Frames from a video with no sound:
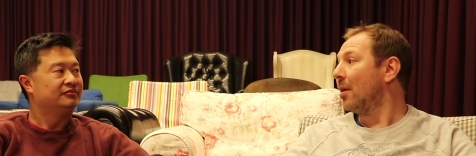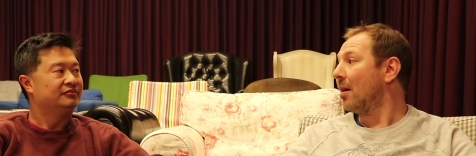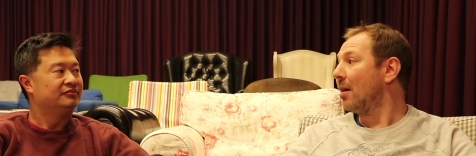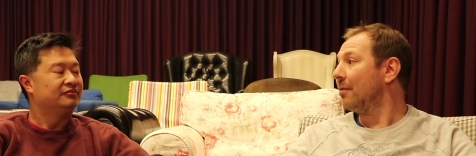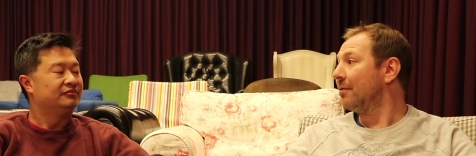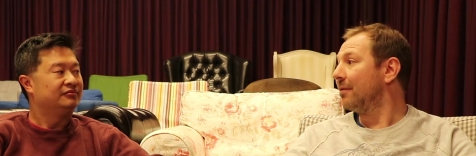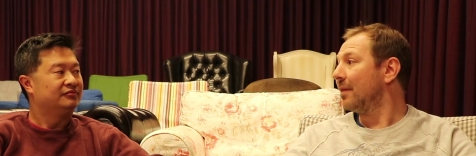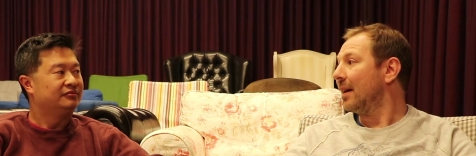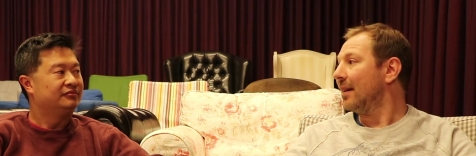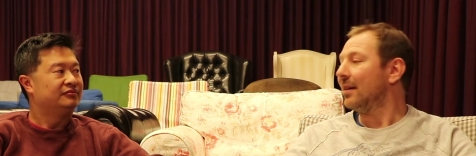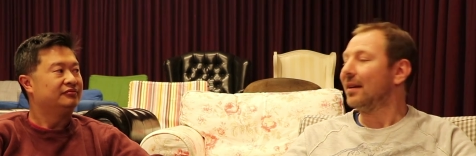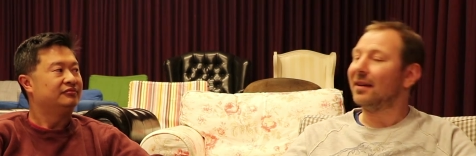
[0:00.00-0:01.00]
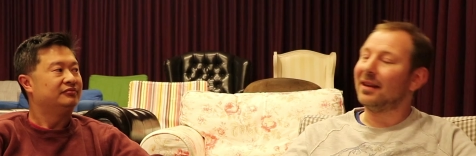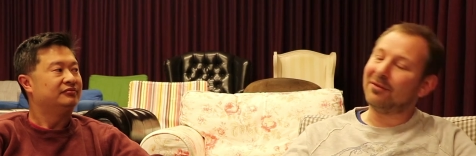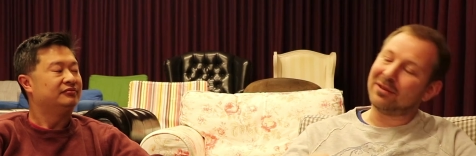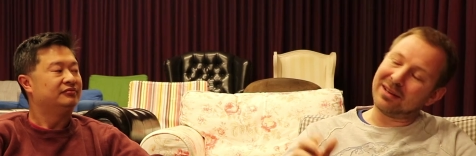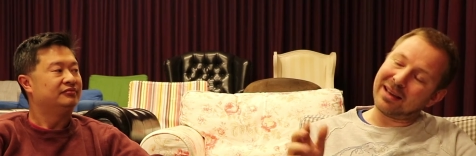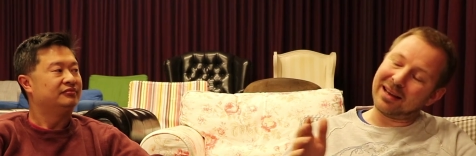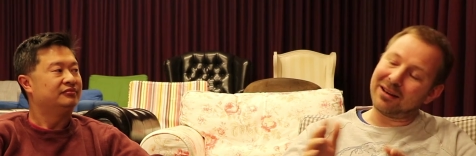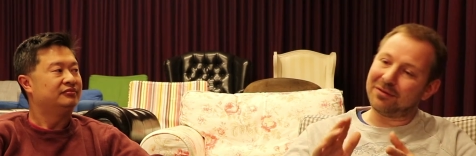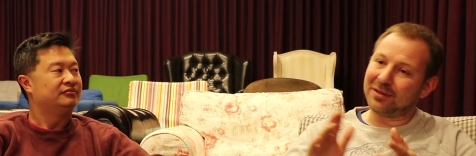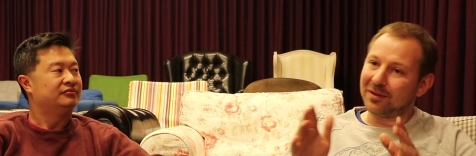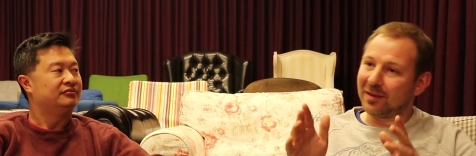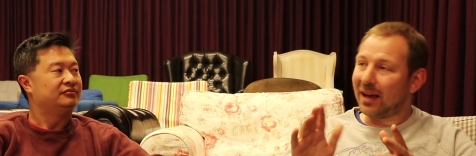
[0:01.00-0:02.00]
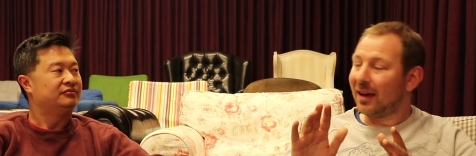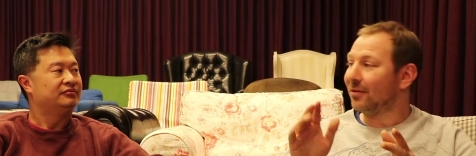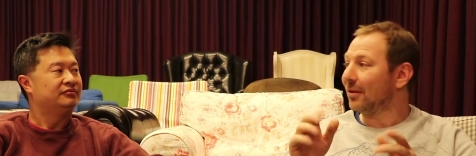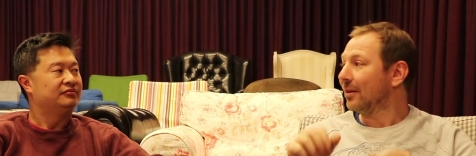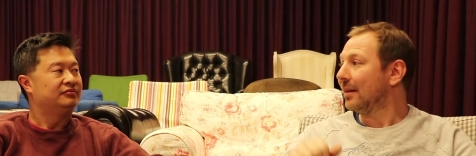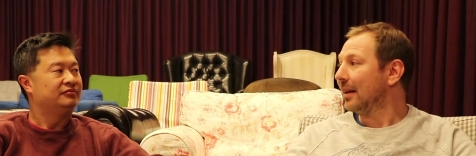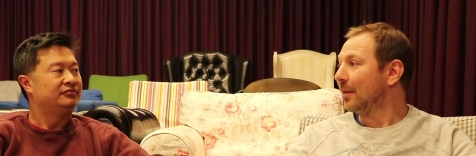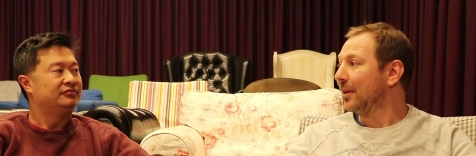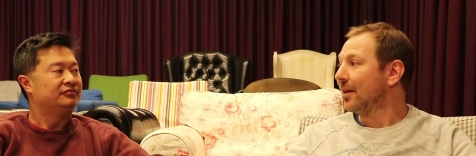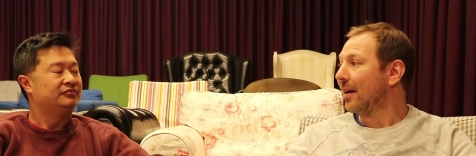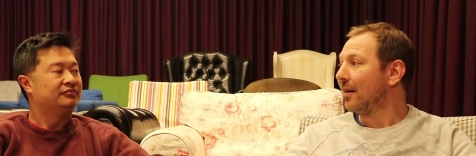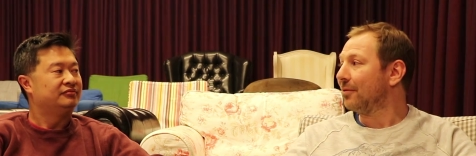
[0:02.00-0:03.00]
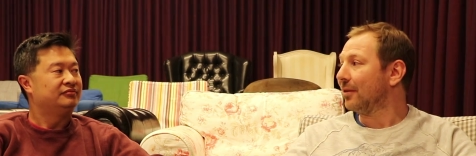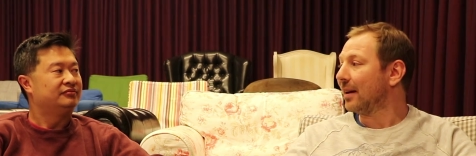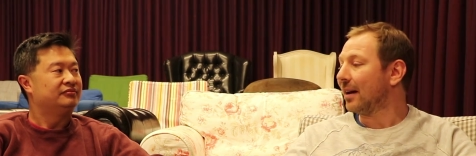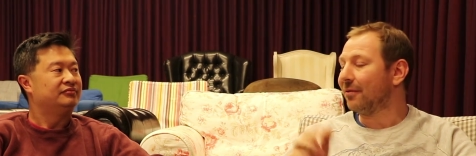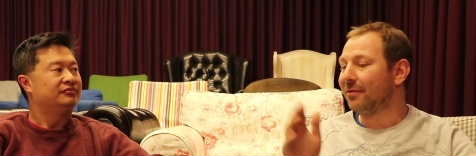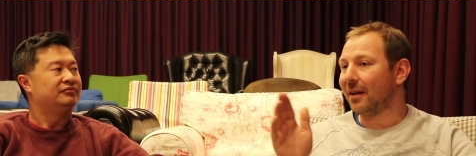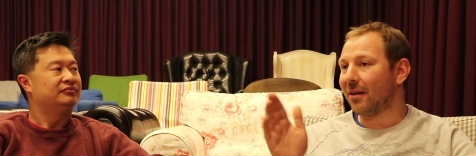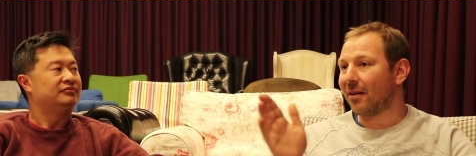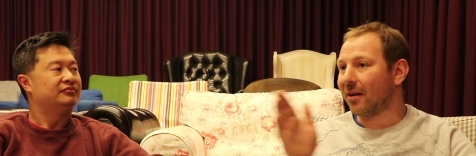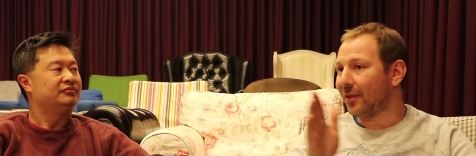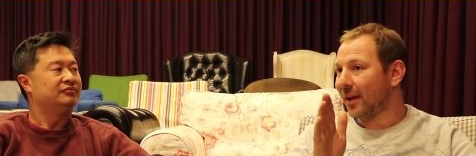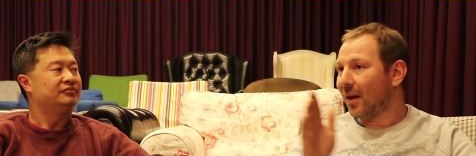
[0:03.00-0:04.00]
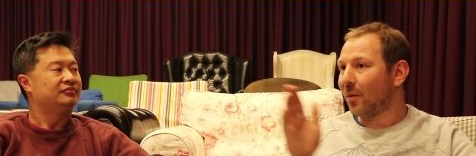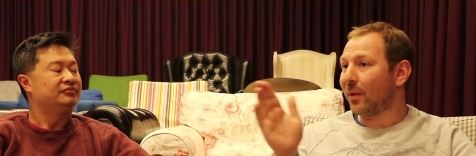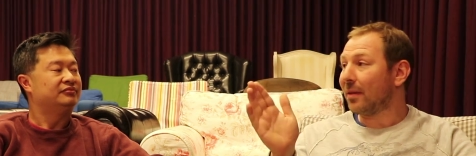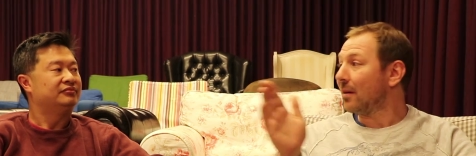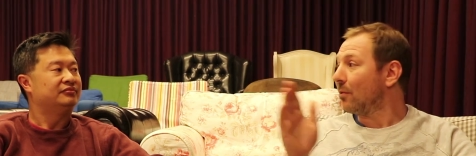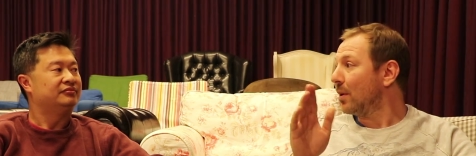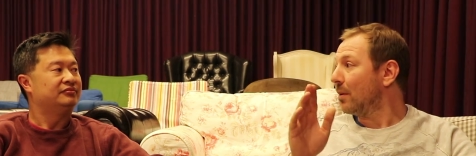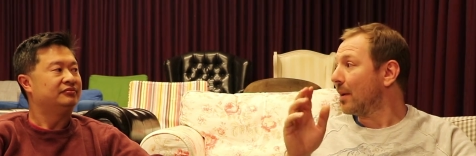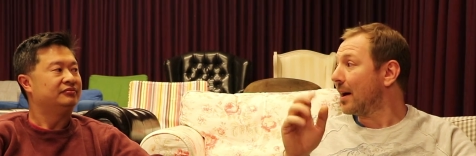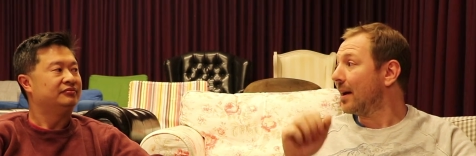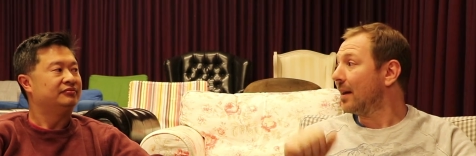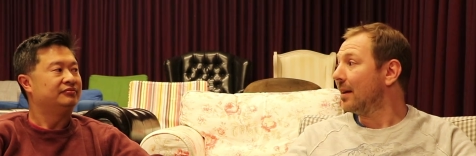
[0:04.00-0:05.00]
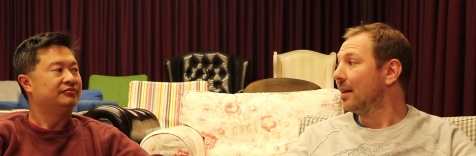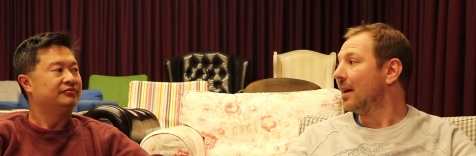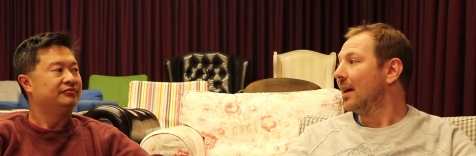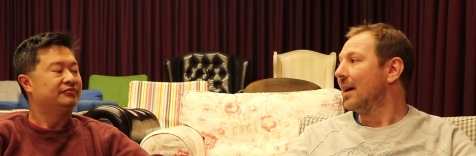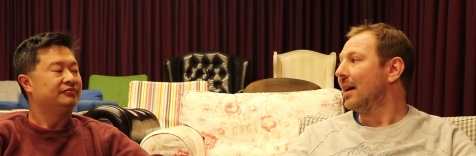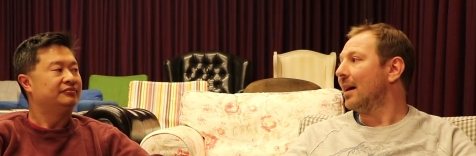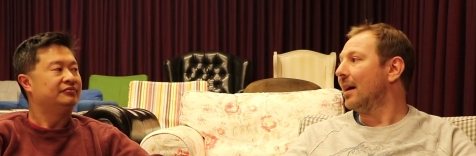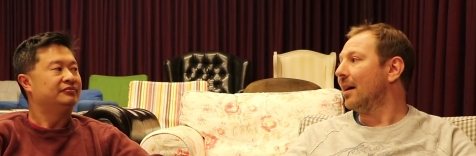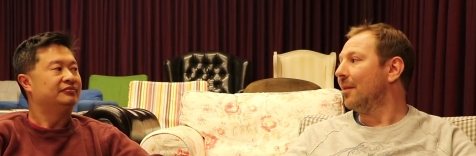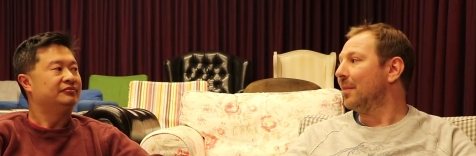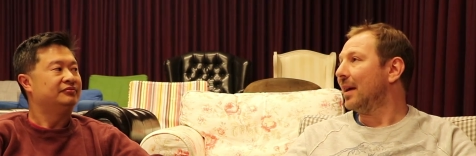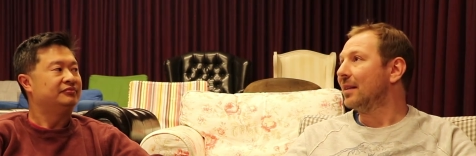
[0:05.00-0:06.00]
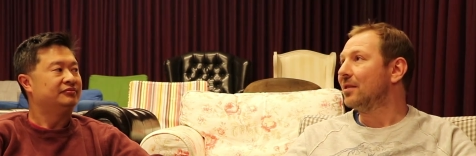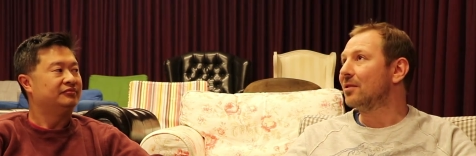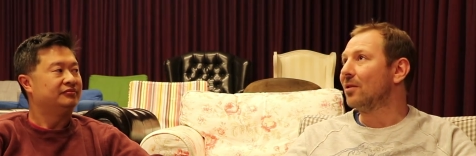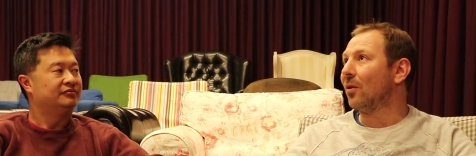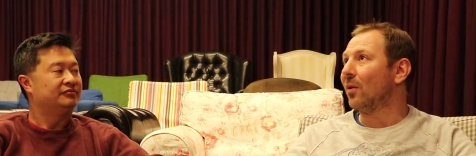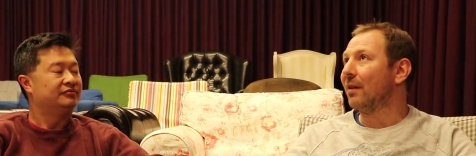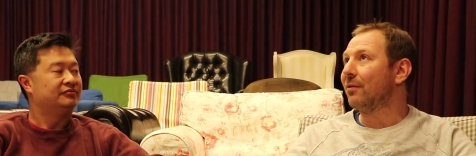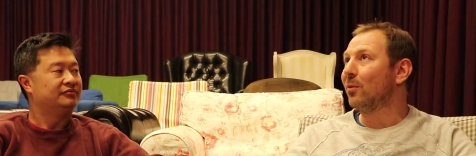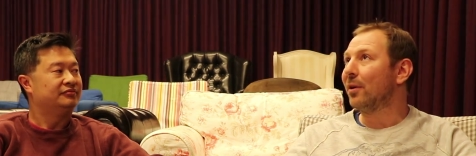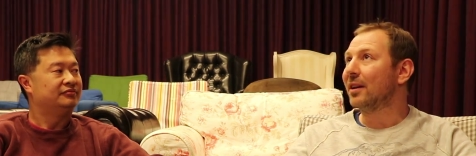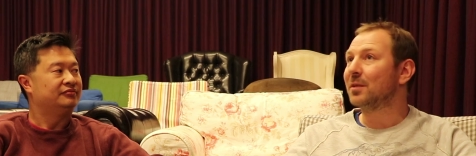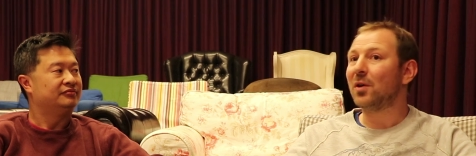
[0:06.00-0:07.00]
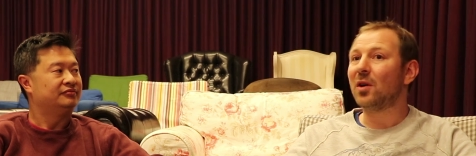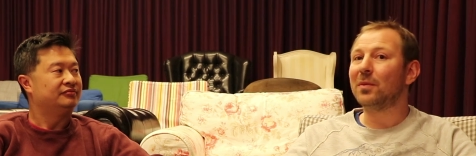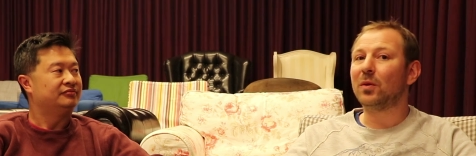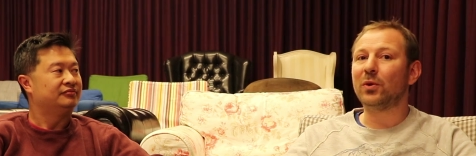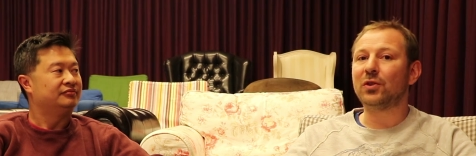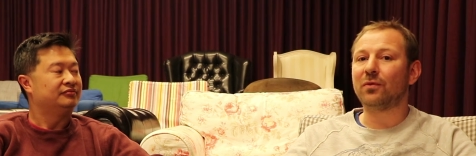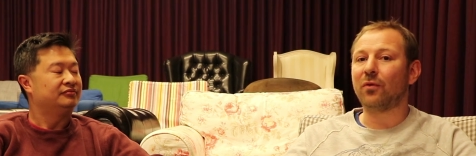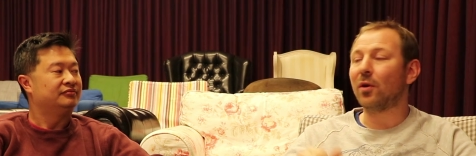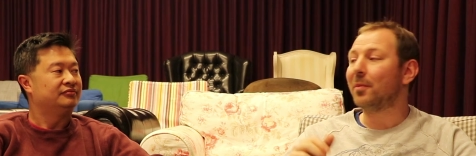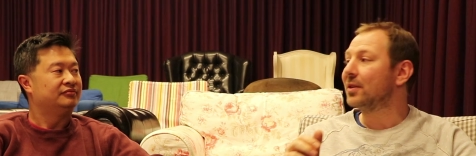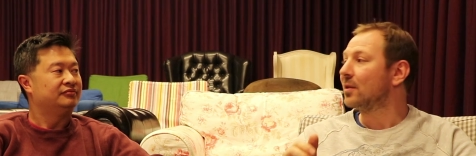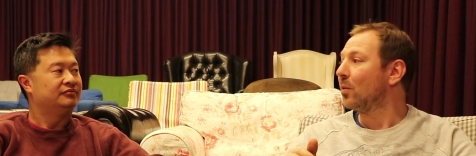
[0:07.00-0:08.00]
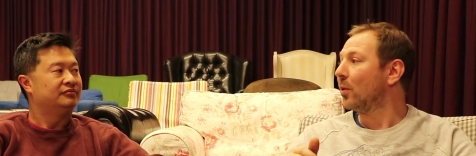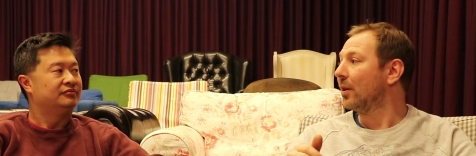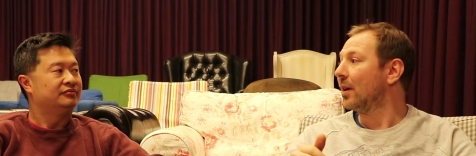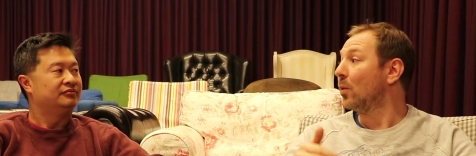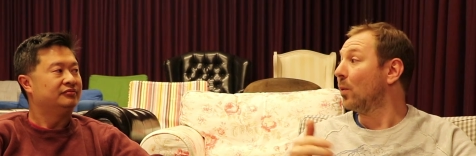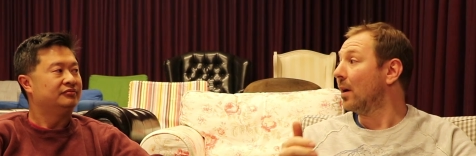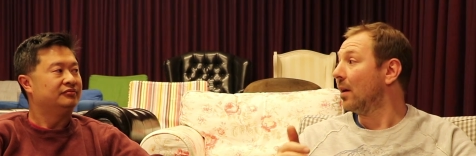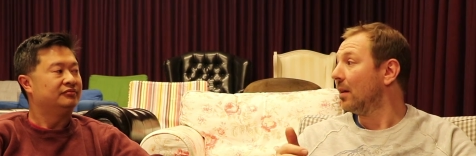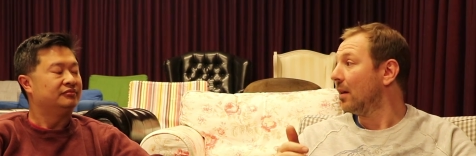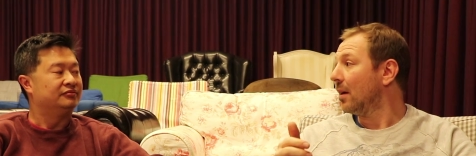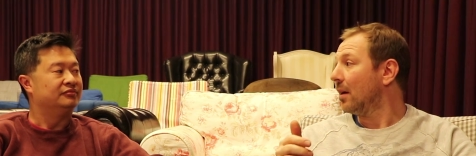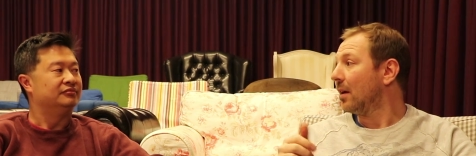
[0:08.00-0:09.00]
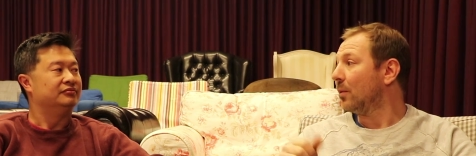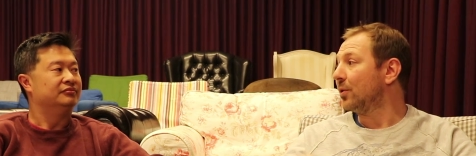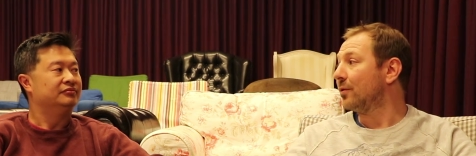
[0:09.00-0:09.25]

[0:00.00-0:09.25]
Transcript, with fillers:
Speaker 1: off. You can even kind of, you, if you look a little bit careful, kind of figure out when they rewind um, and so, if you want to experiment which formats are working well, mm-hmm.